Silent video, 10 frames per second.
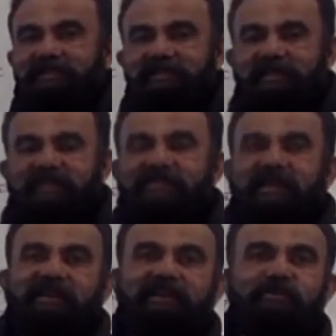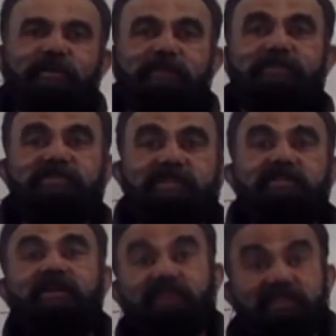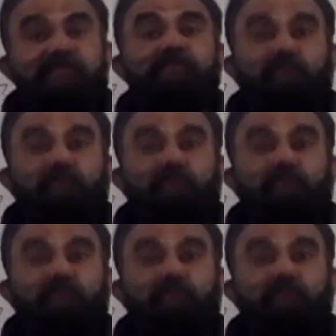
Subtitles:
less likely to make mistakes, unless